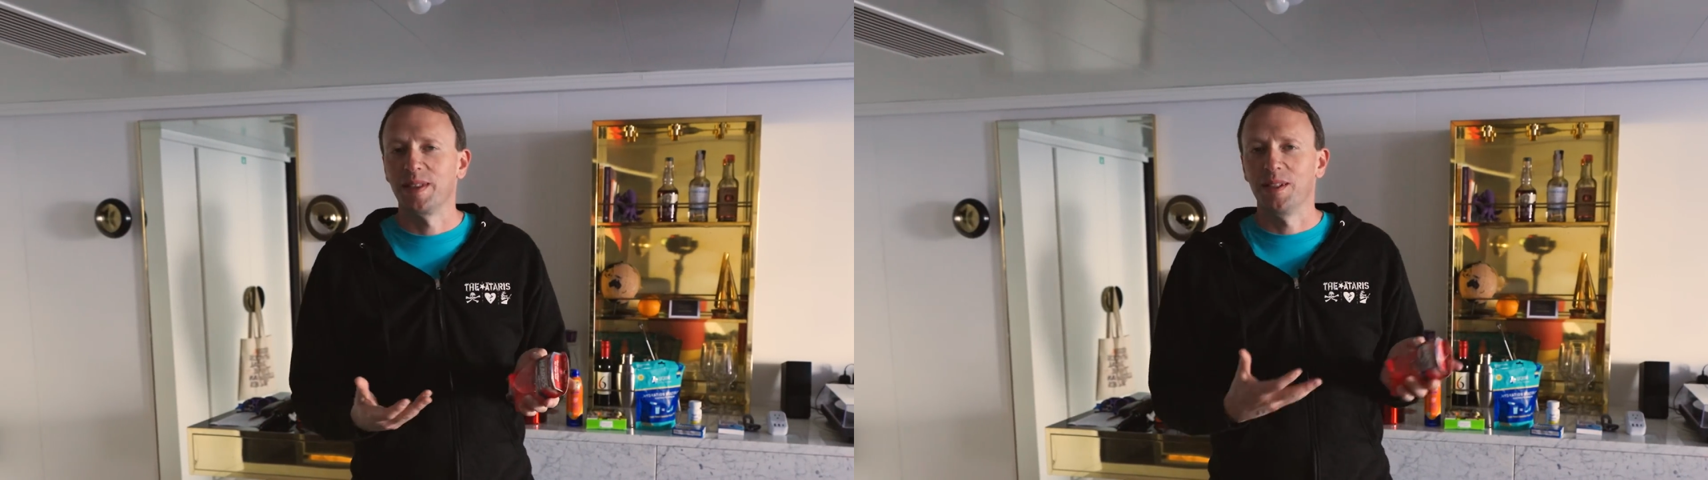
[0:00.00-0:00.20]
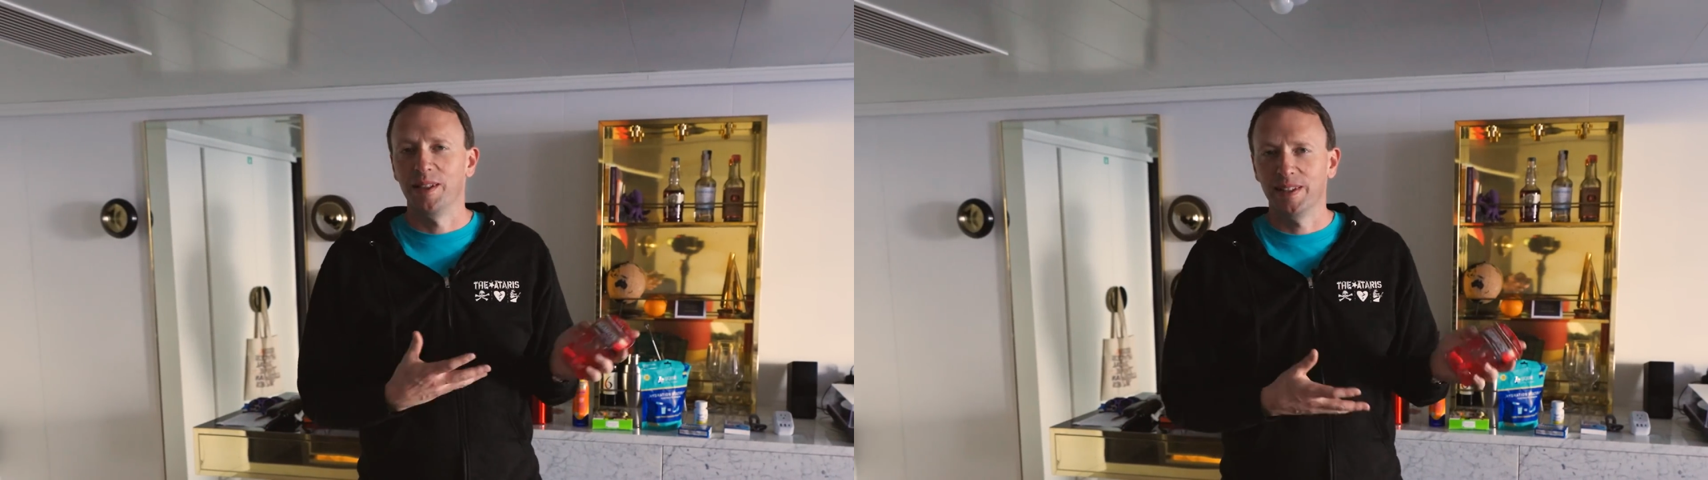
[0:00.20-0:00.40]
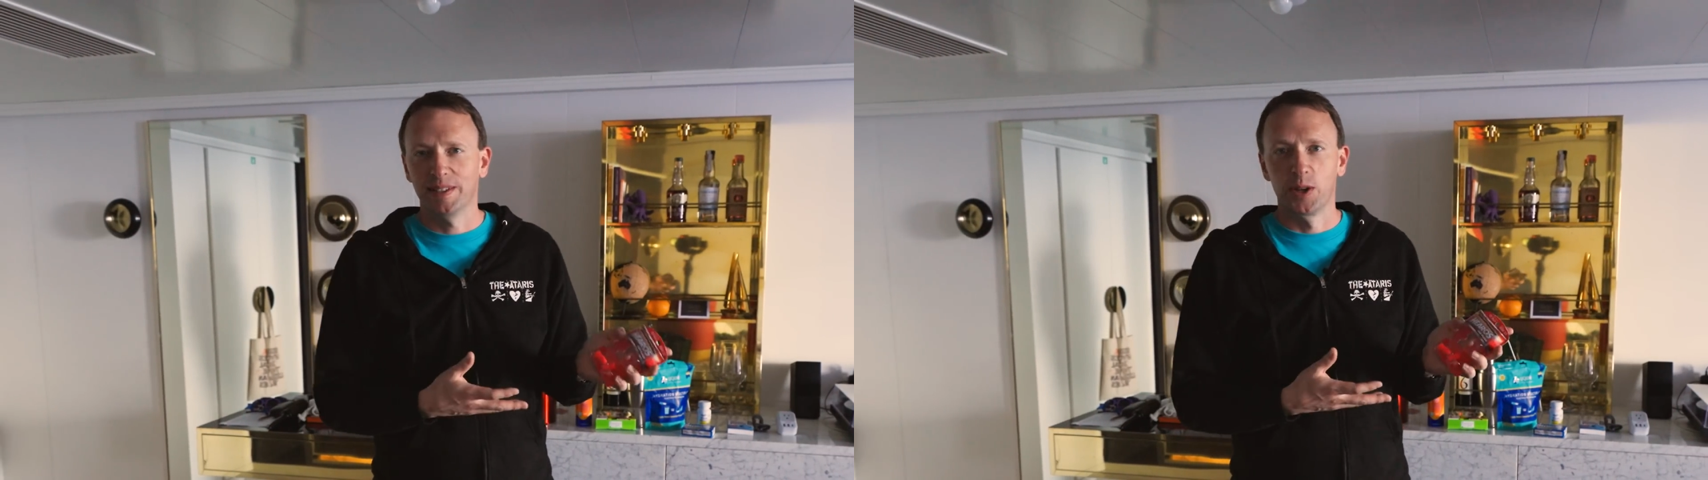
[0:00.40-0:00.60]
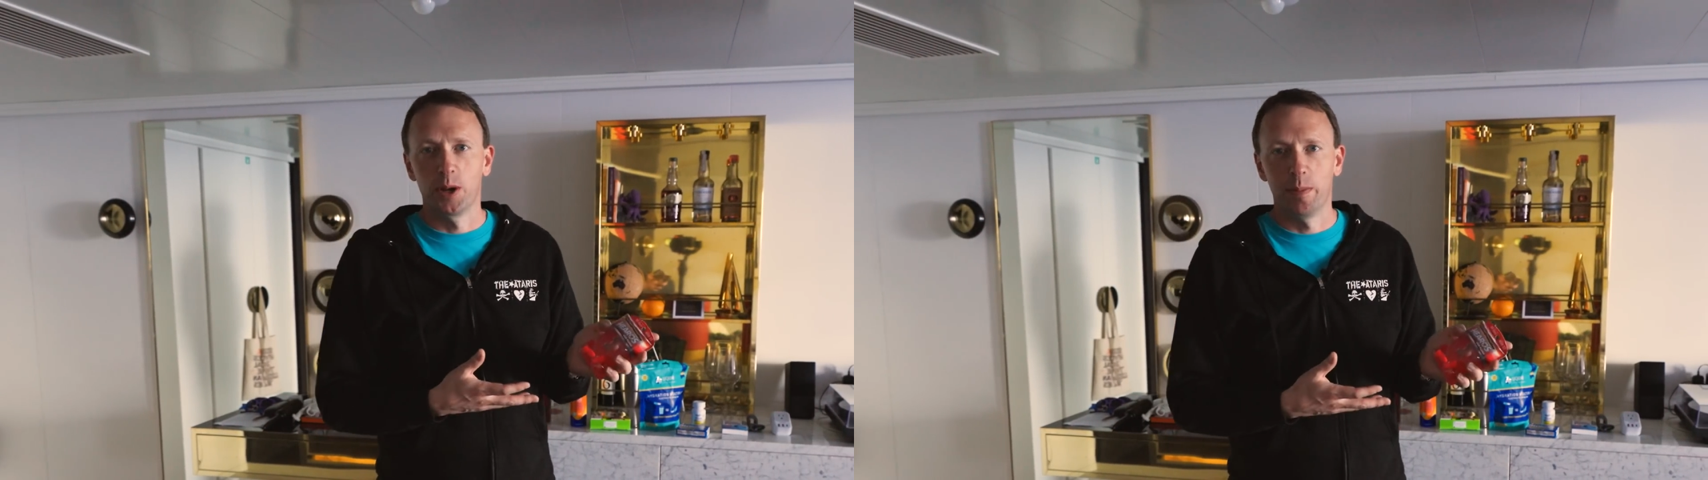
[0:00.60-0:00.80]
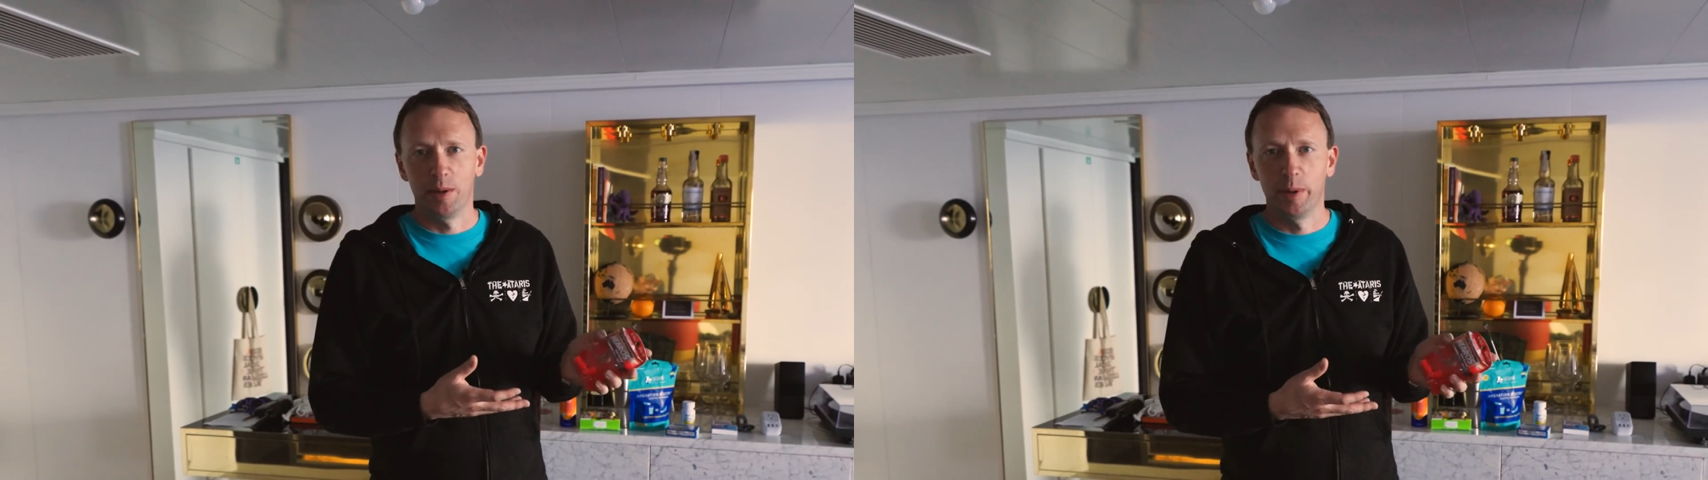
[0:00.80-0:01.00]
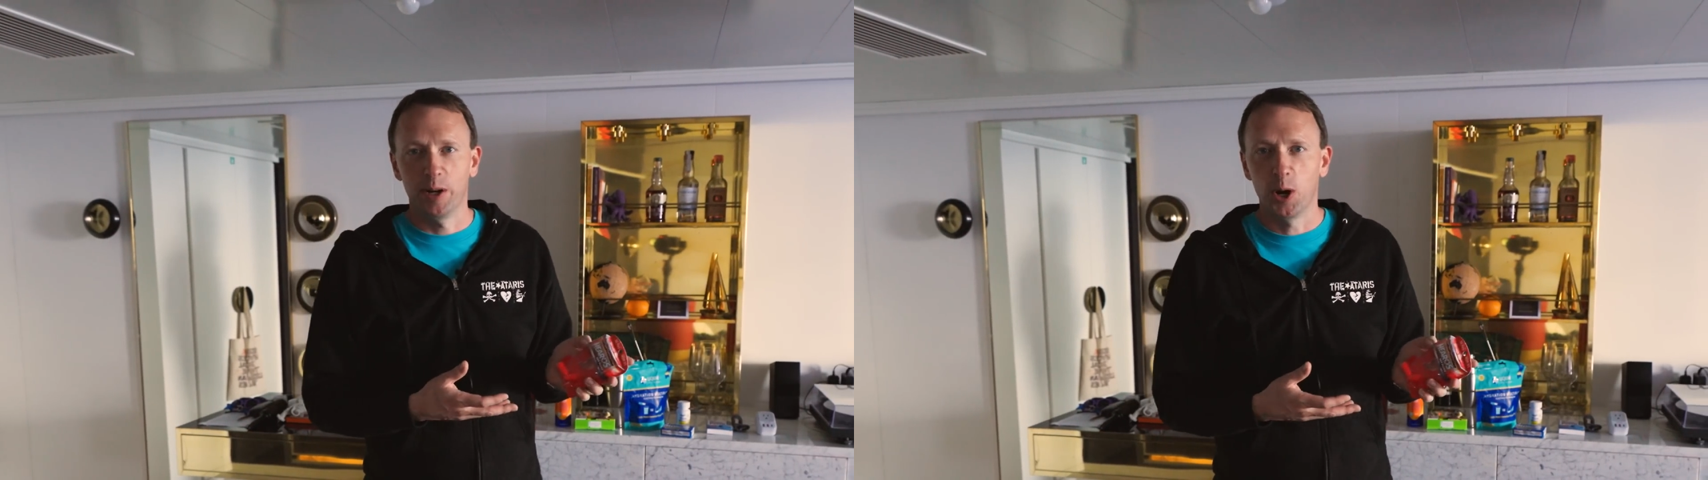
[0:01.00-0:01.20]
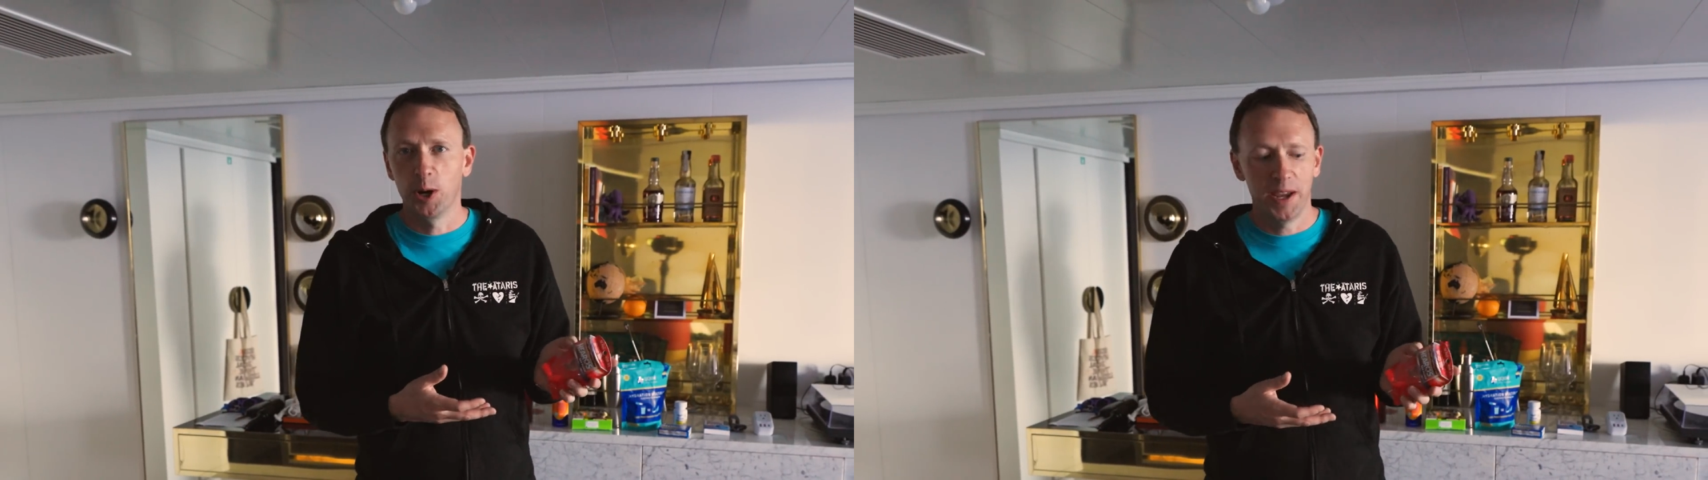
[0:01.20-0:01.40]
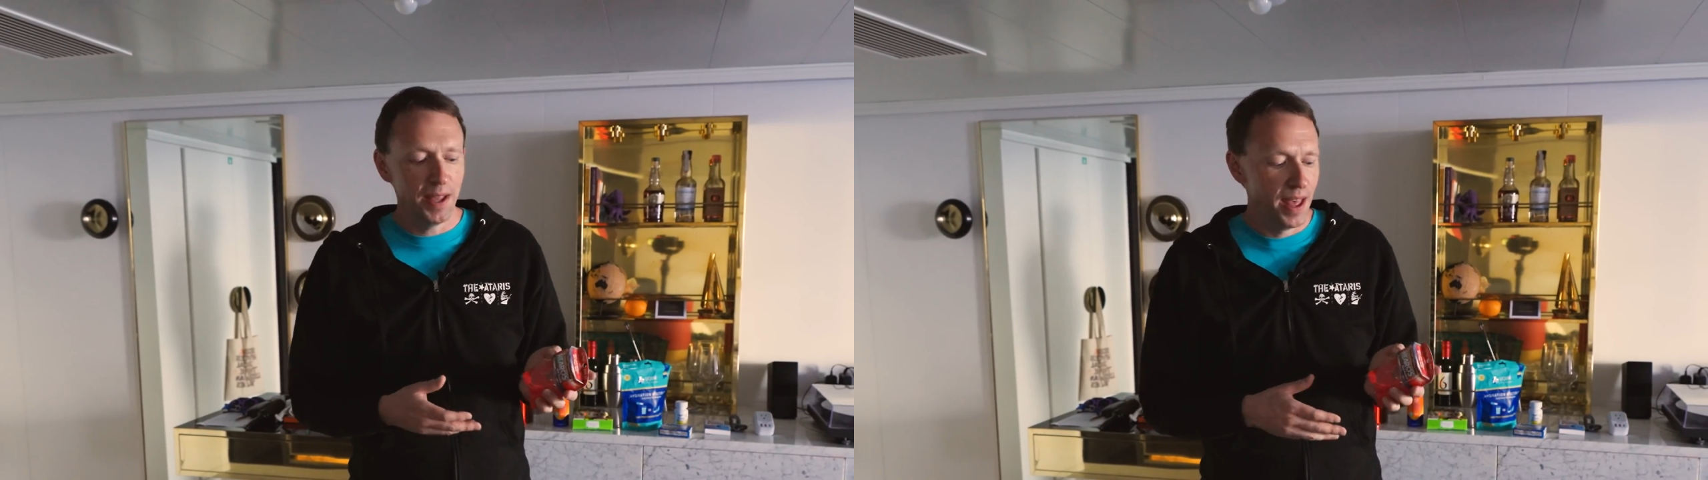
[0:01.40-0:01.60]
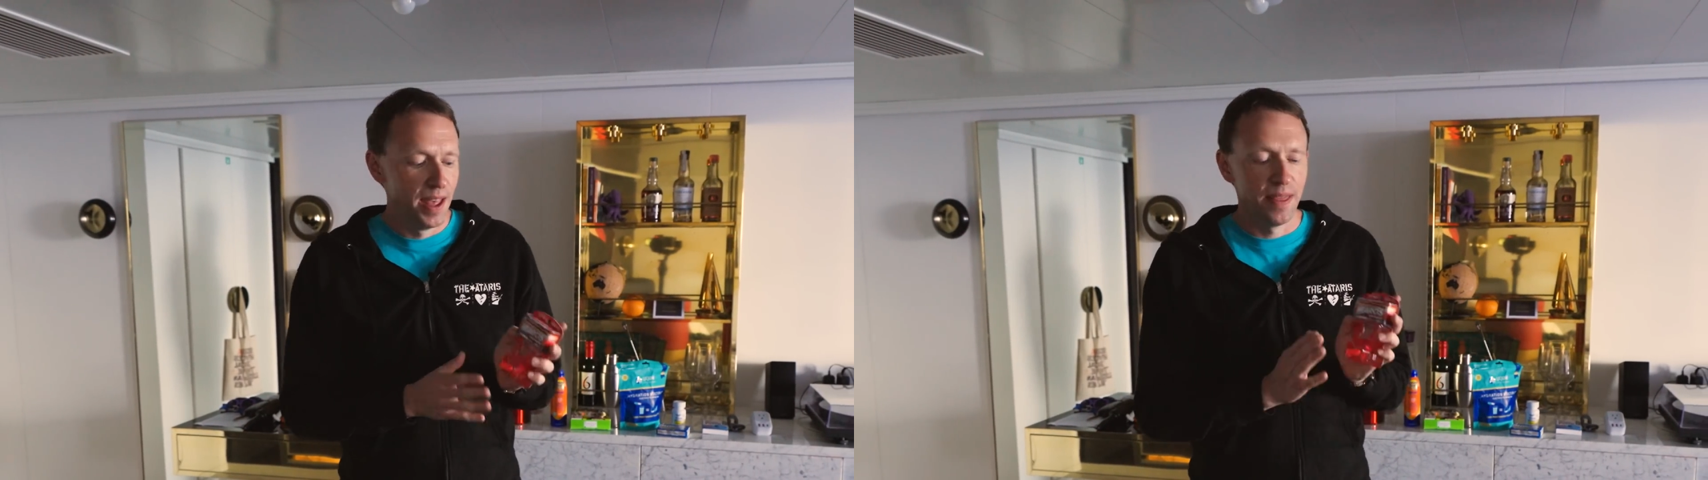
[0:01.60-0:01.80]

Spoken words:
that likes to go to bed a bit early,